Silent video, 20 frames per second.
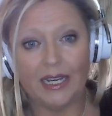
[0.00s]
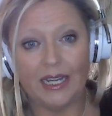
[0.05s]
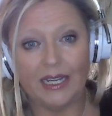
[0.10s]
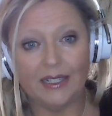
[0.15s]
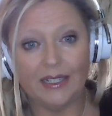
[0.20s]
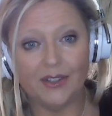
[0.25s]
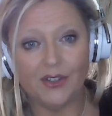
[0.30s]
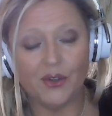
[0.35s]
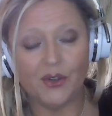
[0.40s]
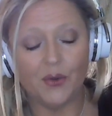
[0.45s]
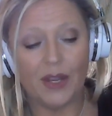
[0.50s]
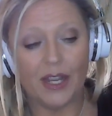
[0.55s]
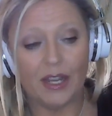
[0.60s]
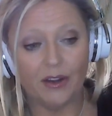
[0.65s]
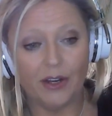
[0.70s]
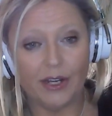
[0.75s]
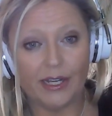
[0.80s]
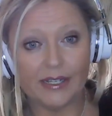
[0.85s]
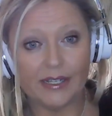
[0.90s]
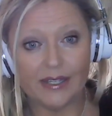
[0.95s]
into
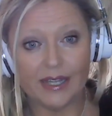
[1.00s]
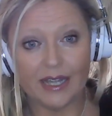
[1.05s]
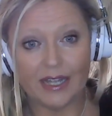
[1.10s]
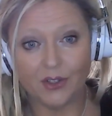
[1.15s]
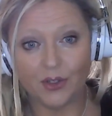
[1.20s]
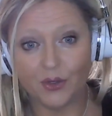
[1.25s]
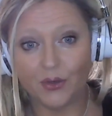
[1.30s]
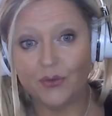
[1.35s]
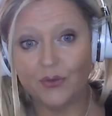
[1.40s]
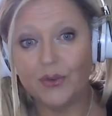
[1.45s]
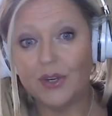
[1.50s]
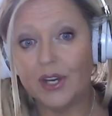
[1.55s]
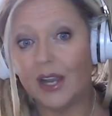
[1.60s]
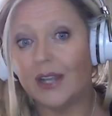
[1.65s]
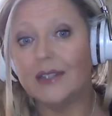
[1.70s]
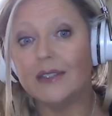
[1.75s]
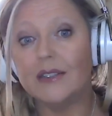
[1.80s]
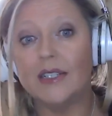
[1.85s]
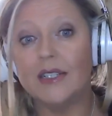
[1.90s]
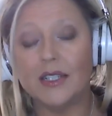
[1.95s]
areas that do
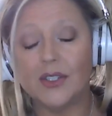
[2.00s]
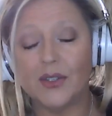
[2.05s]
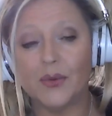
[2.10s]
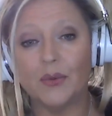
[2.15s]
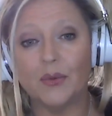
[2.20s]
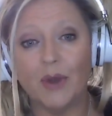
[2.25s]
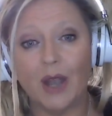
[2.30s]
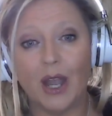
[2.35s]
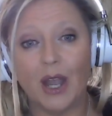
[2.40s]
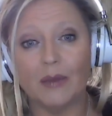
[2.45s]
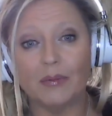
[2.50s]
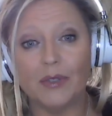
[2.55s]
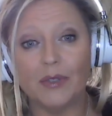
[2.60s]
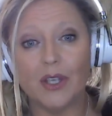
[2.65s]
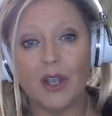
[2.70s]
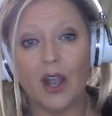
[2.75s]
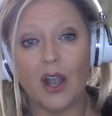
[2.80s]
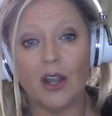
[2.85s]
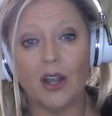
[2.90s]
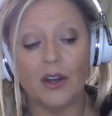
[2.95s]
not disrupt
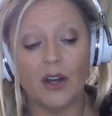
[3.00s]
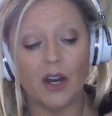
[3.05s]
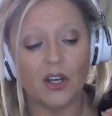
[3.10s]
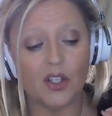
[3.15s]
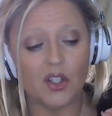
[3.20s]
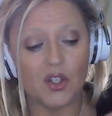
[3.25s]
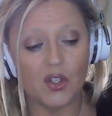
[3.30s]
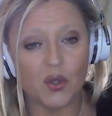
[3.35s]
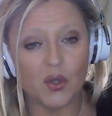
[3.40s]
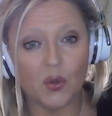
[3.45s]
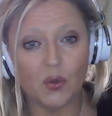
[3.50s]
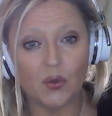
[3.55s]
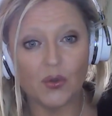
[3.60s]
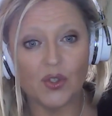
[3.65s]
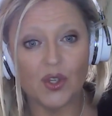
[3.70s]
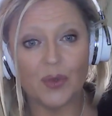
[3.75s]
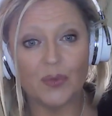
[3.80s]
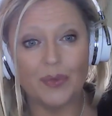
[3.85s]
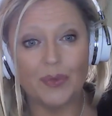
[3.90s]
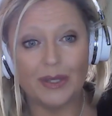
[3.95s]
our
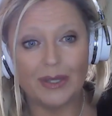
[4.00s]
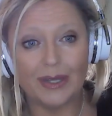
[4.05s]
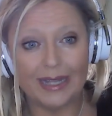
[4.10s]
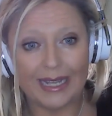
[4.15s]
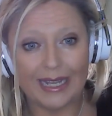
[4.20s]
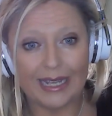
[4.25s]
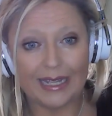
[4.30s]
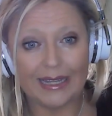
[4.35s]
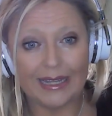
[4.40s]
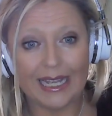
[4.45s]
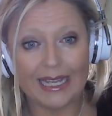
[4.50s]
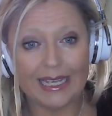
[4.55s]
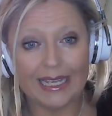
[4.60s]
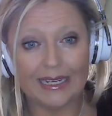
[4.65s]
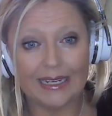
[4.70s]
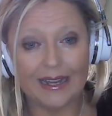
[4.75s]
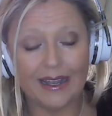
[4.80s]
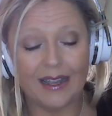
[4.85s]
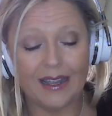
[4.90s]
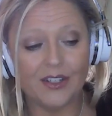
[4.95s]
soul's plan. They
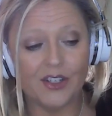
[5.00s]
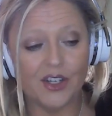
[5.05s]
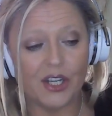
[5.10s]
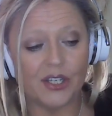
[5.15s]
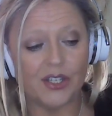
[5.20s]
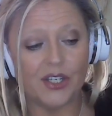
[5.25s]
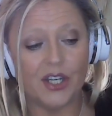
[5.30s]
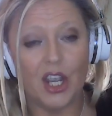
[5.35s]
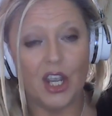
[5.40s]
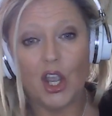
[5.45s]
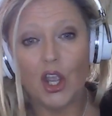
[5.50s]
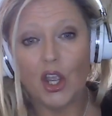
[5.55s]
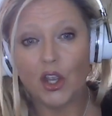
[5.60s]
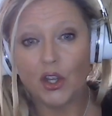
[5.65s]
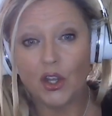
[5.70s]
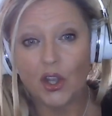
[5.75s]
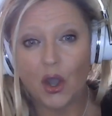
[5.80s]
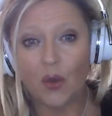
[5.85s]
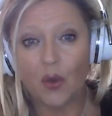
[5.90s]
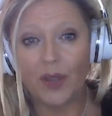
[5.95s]
cannot just
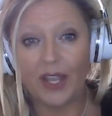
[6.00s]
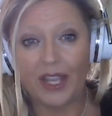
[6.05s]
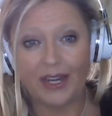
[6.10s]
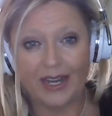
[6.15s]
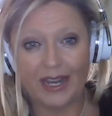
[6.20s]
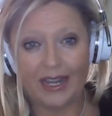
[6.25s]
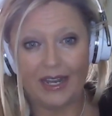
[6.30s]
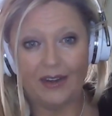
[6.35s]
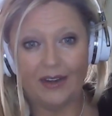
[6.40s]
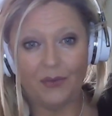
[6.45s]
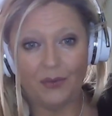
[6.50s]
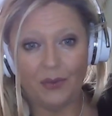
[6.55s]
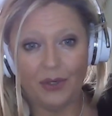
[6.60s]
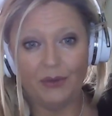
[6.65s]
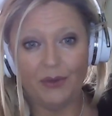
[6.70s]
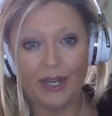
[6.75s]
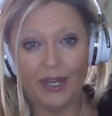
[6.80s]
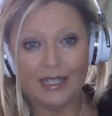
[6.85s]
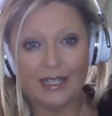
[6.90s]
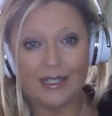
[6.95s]
go in and
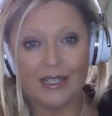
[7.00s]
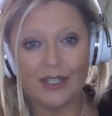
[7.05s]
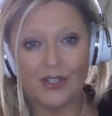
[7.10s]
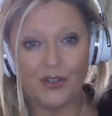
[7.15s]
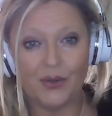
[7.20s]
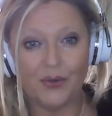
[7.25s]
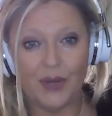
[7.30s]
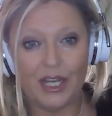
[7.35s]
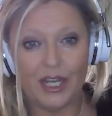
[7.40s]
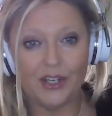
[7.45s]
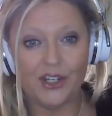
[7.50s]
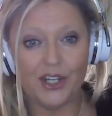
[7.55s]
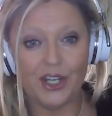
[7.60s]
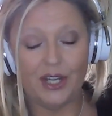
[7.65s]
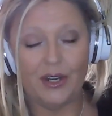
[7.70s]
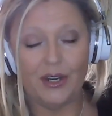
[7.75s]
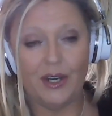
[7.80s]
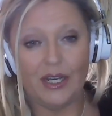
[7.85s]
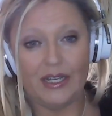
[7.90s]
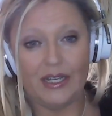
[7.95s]
rewrite a
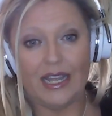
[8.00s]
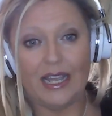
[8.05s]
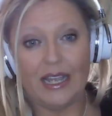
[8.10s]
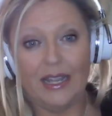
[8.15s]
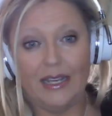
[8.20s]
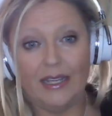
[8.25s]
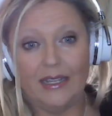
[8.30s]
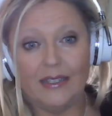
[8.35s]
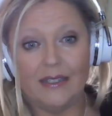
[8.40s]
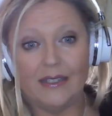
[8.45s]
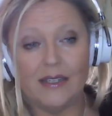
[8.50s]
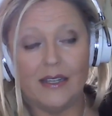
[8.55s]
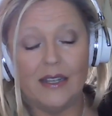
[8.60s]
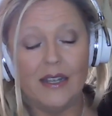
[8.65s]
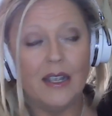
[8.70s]
situation that is